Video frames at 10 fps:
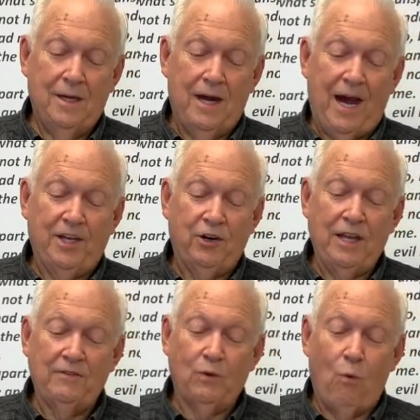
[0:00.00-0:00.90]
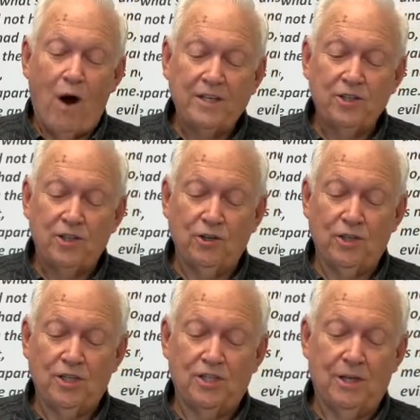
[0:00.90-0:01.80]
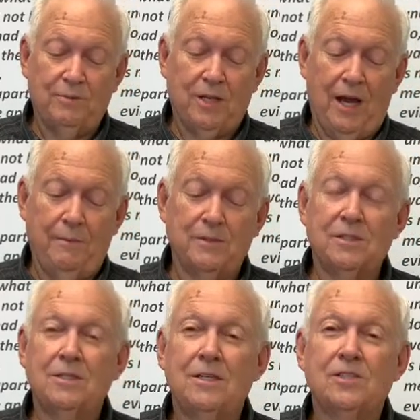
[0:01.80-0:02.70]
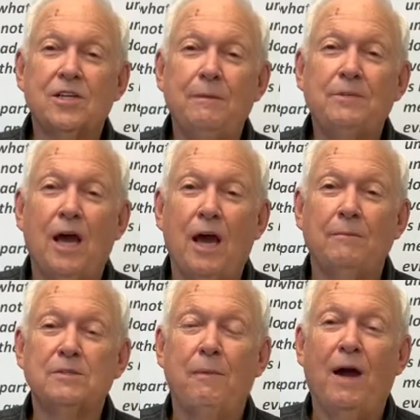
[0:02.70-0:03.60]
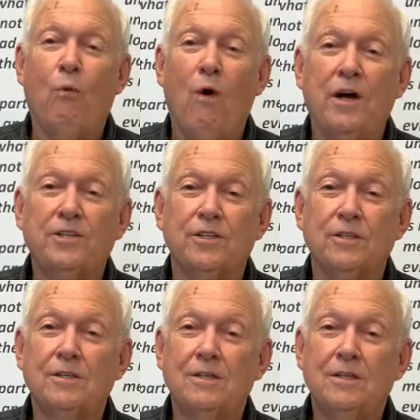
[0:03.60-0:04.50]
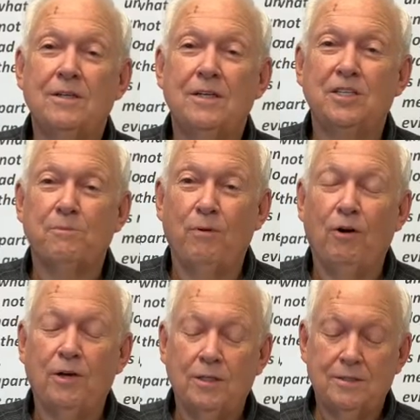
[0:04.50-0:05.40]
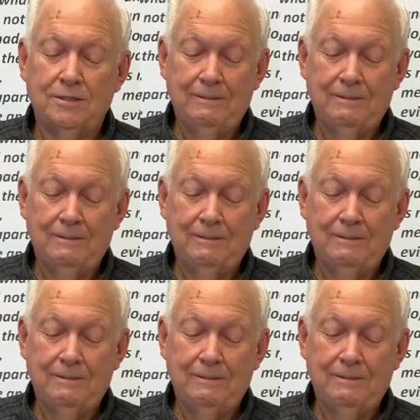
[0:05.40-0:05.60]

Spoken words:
I don't even want to do good sometimes. Sometimes my wanter is broken.